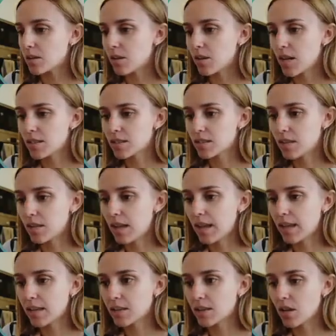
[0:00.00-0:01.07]
So let's
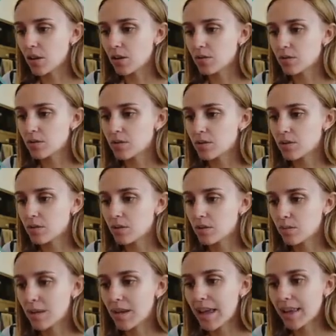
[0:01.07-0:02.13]
like those.
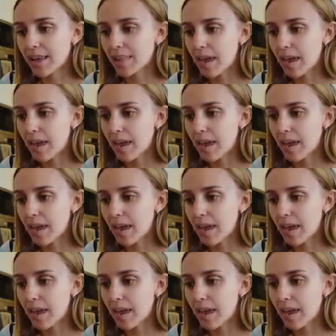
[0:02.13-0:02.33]
We like